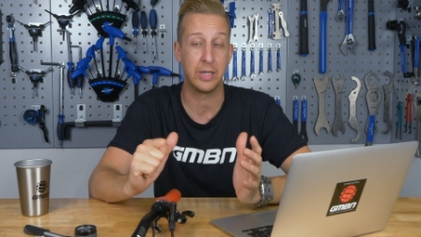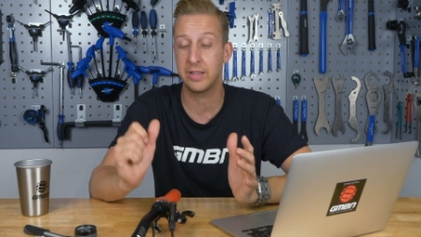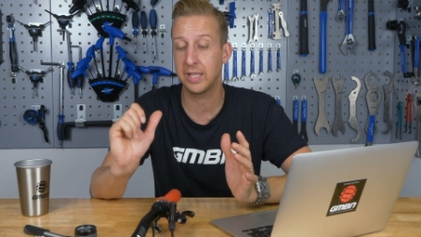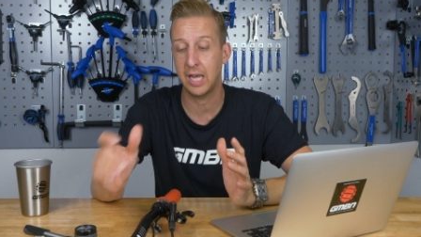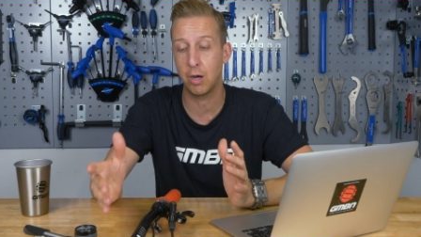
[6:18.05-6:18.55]
You
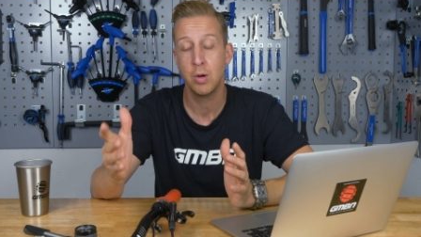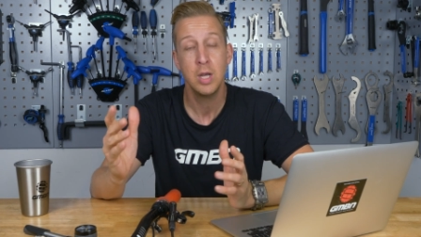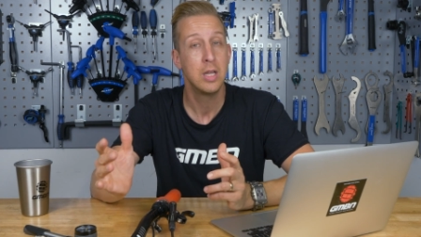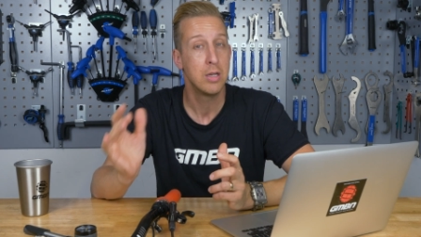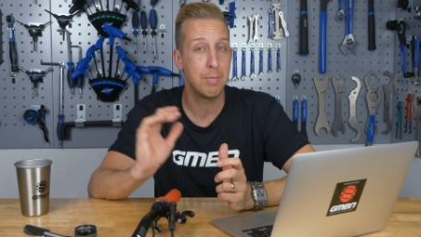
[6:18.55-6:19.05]
think how
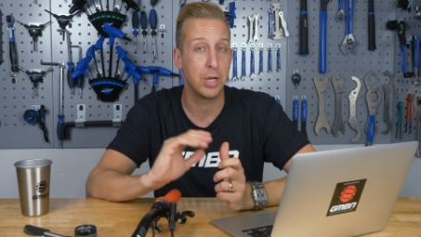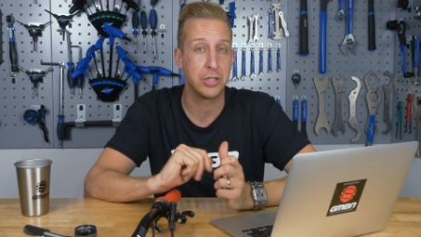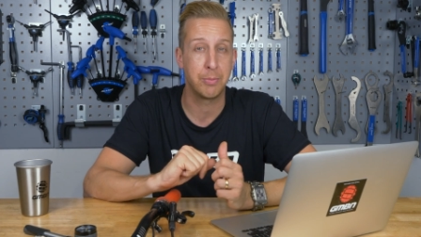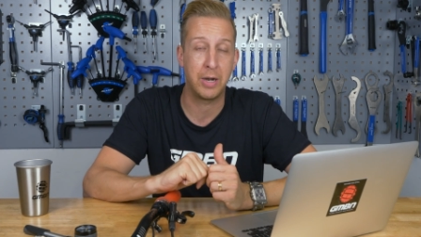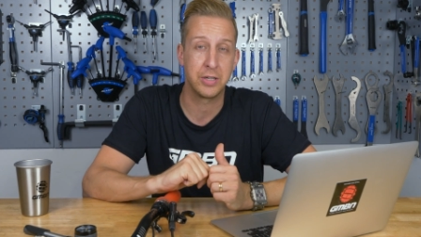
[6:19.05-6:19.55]

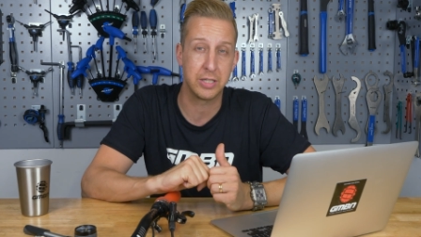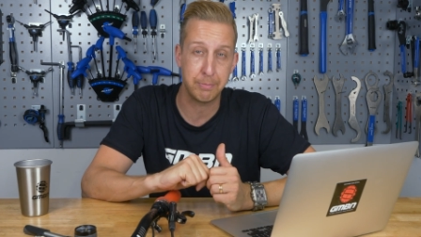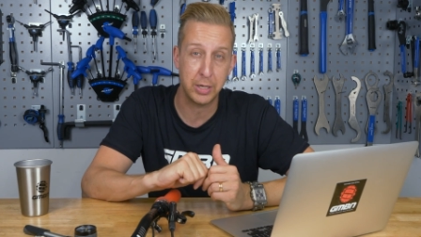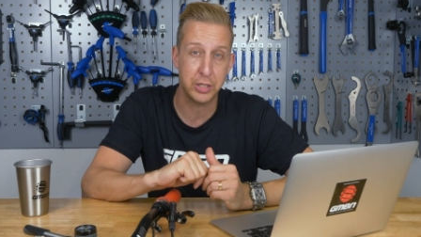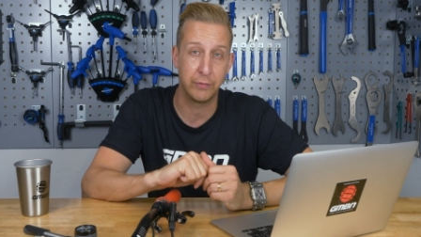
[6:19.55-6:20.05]
much a pair of
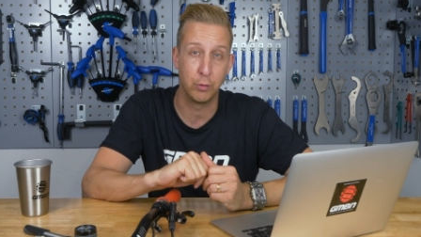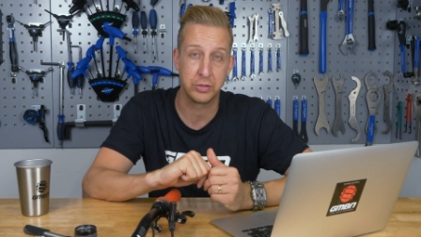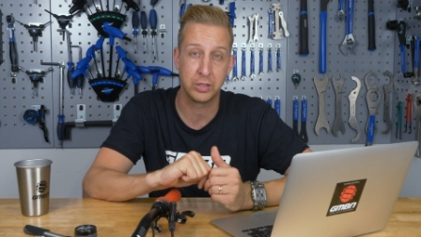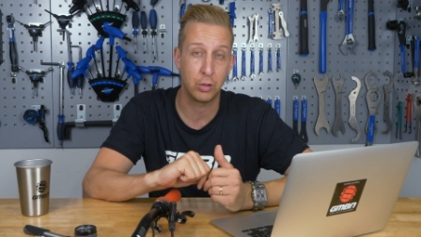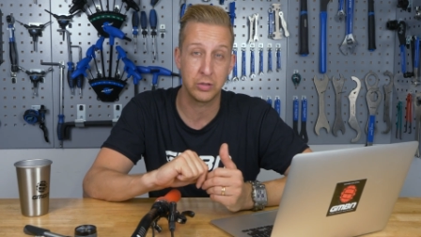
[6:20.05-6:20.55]
suspension
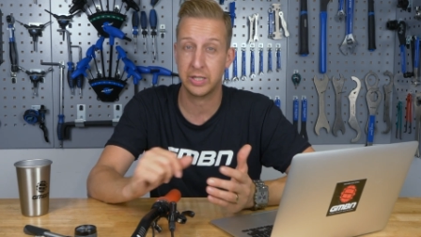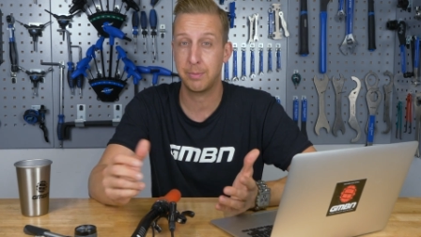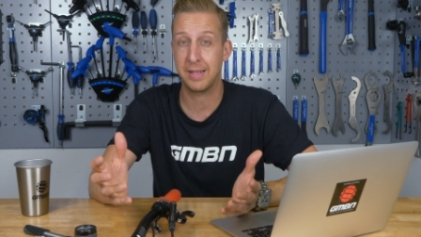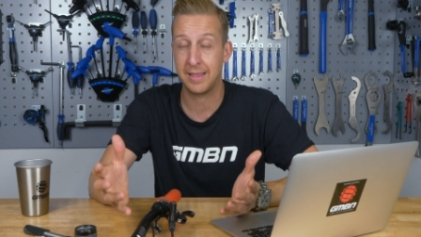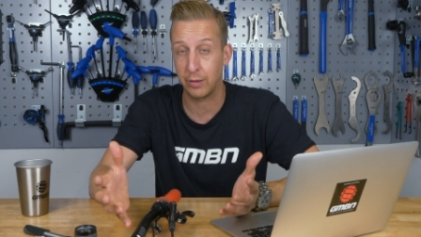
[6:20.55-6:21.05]
forks can cost, it
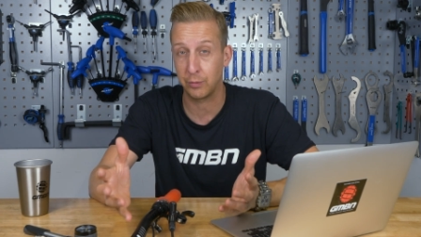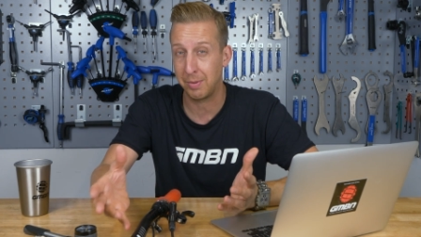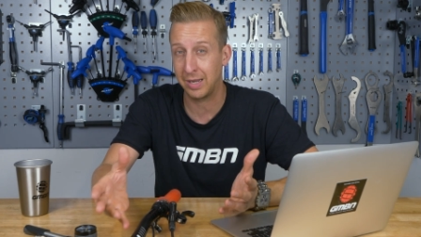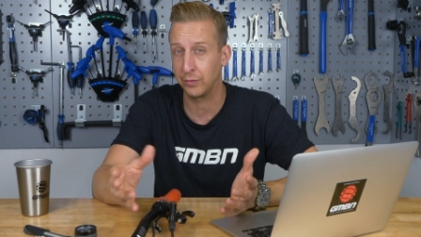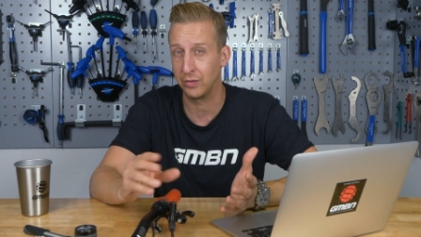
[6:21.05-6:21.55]
could be
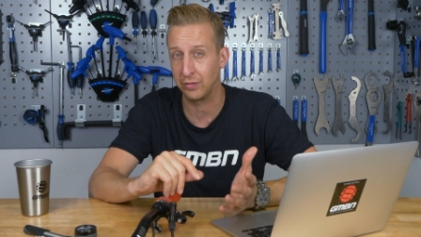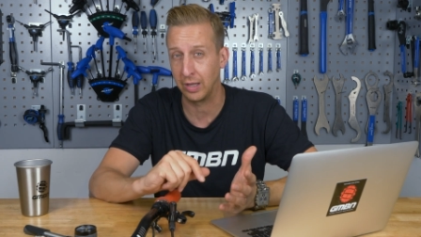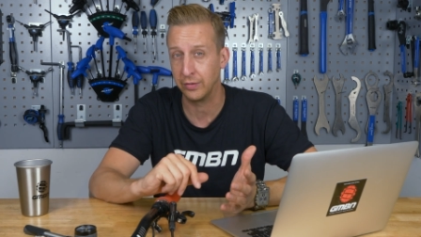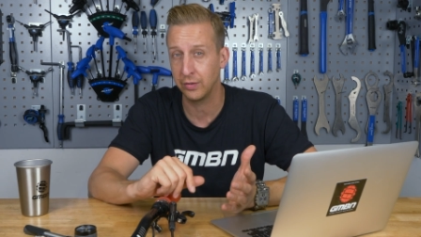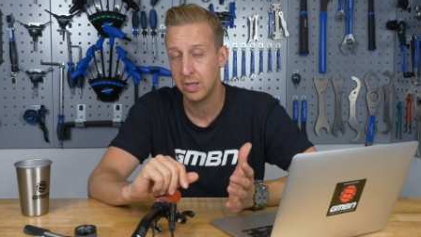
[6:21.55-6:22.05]
£1,000 these
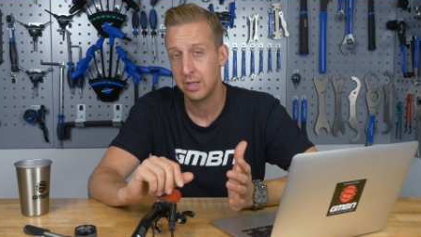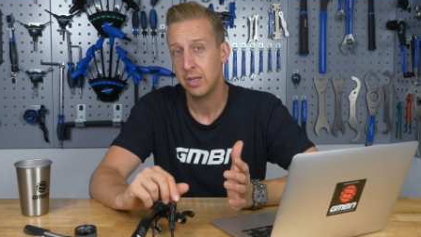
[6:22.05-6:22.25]
days.